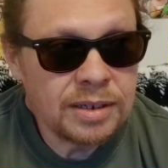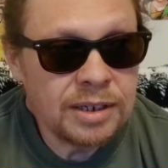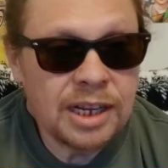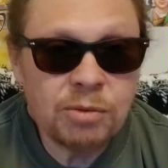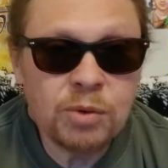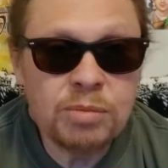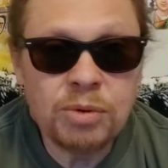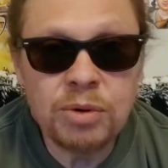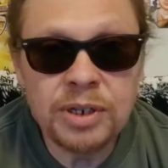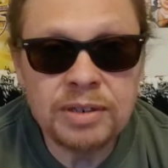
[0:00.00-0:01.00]
And at one
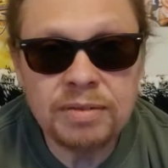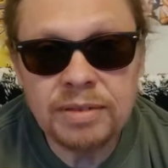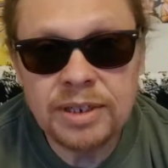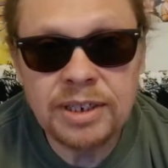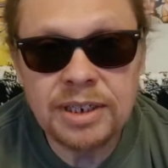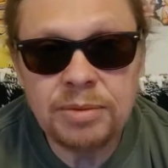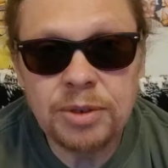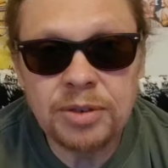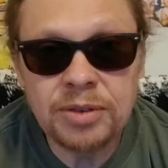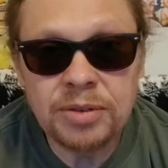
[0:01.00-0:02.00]
point, it seemed
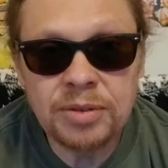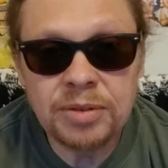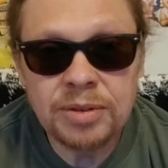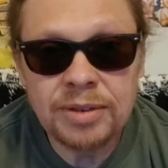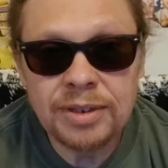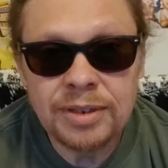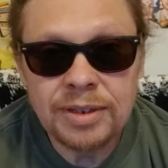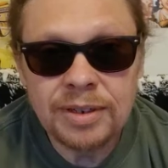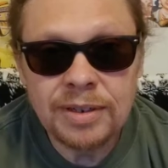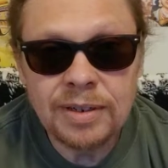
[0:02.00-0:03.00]
to
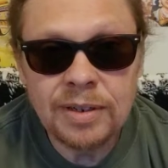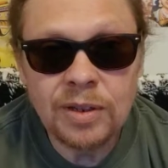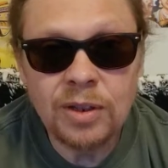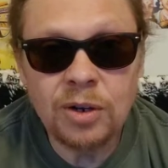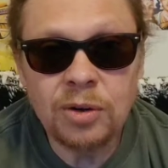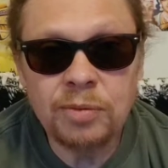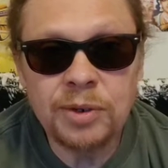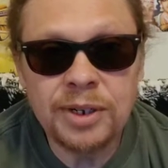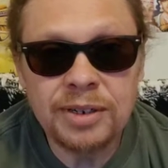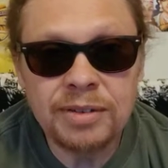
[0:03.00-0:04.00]
learn
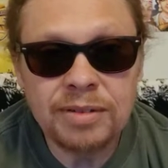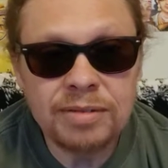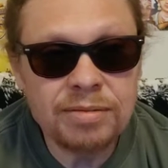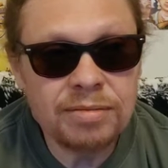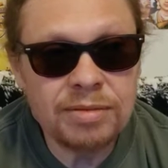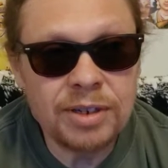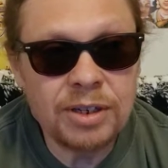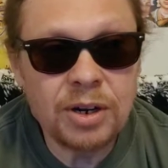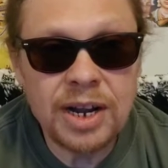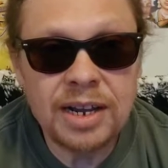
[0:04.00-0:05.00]

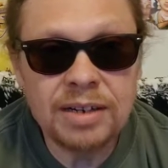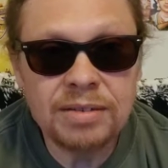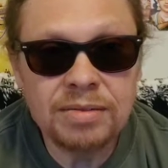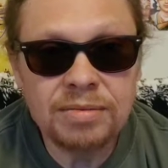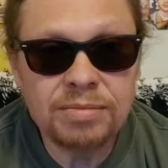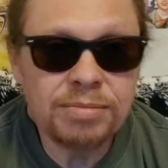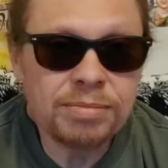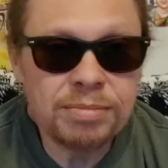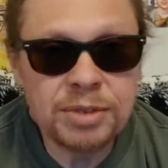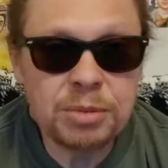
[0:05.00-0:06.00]
how to
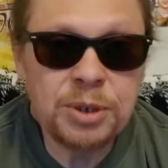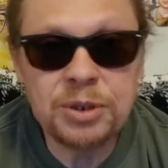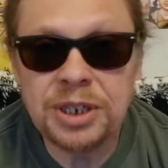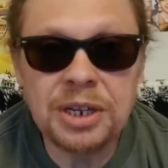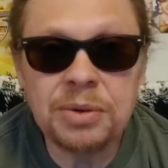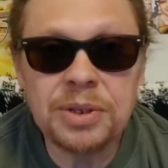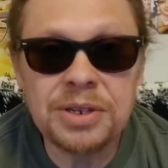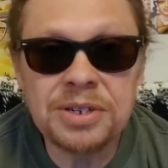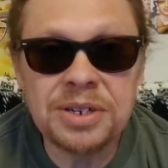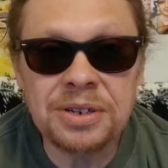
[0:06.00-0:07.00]
communicate with
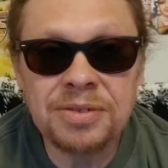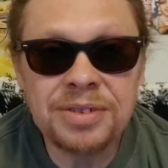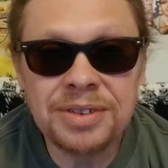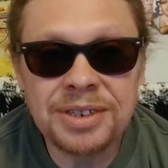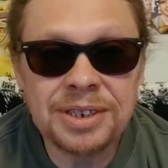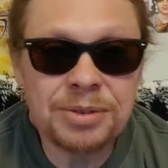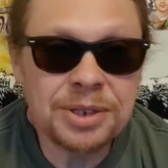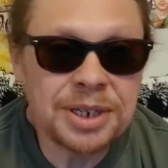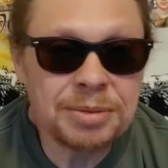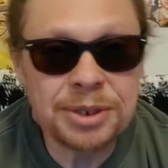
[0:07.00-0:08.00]
itself. It was
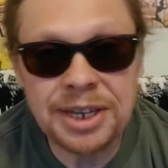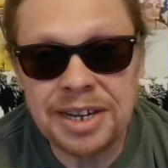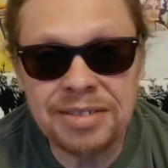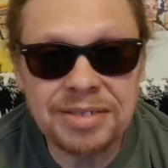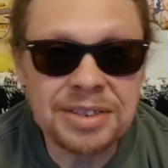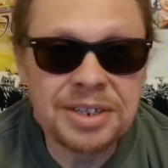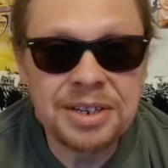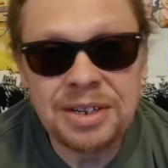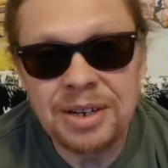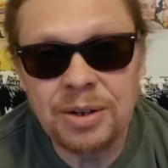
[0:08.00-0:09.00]
able to
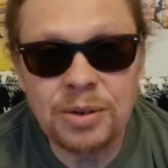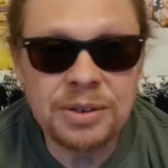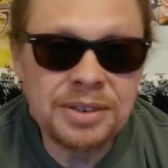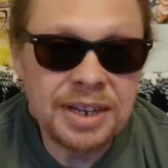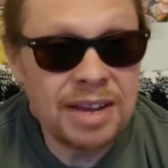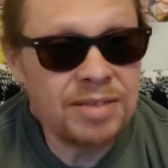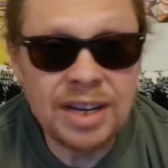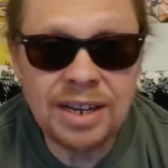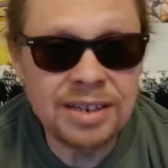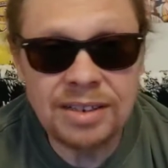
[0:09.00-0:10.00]
have
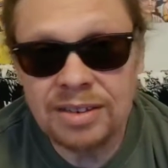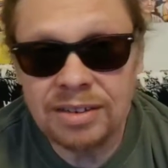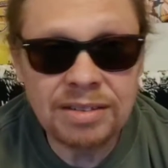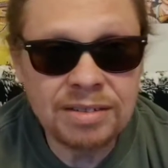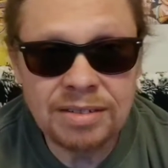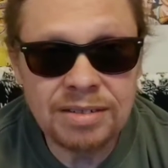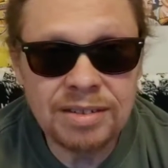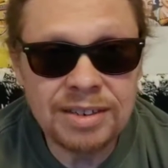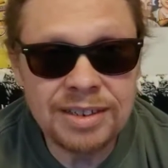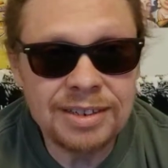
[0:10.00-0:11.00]
dialogue,
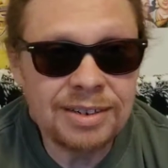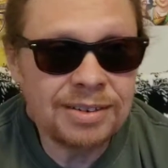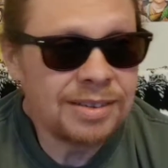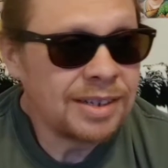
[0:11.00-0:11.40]
you know.